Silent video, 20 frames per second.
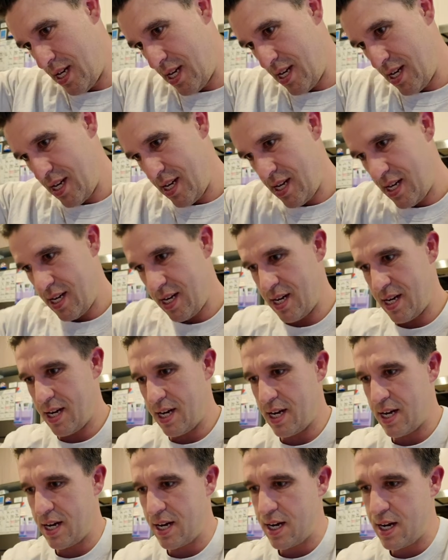wet vac
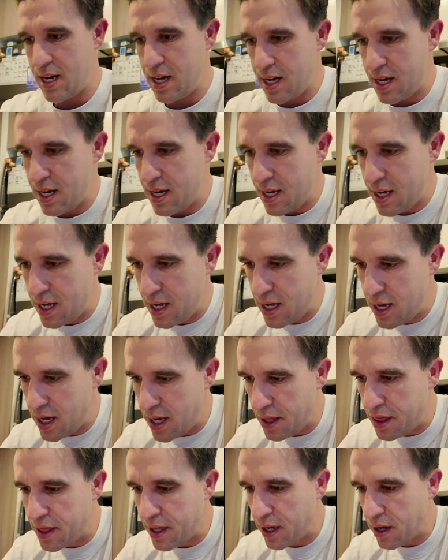obviously didn't catch a
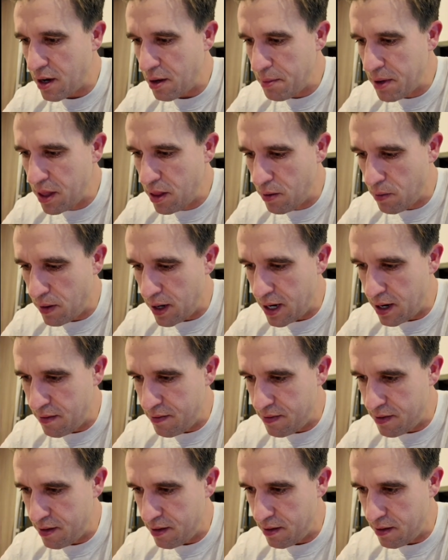lot, it fell
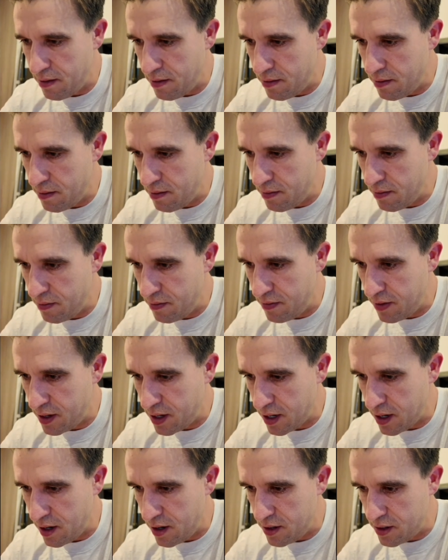out, so I'm still
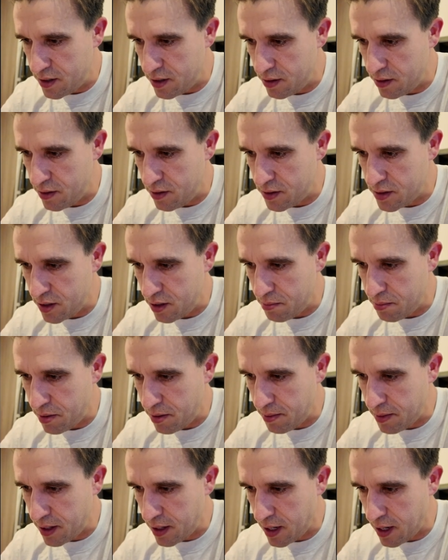tweaking this method,
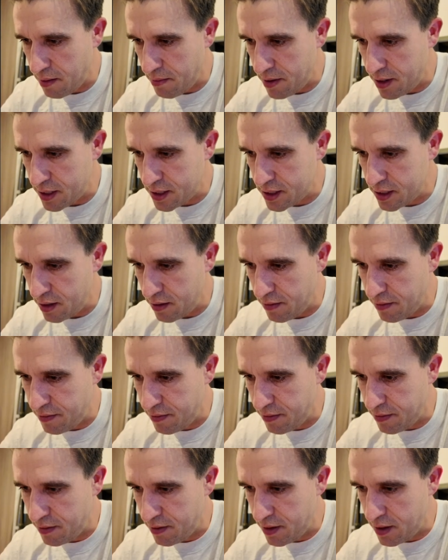but even then
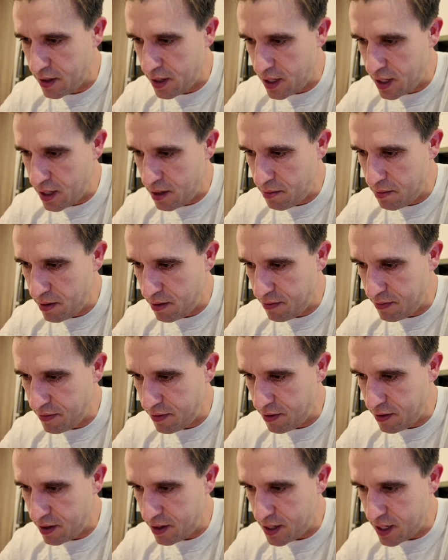I could just... A bit
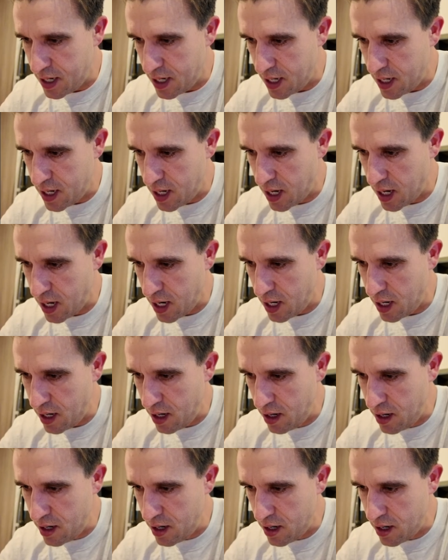further down here,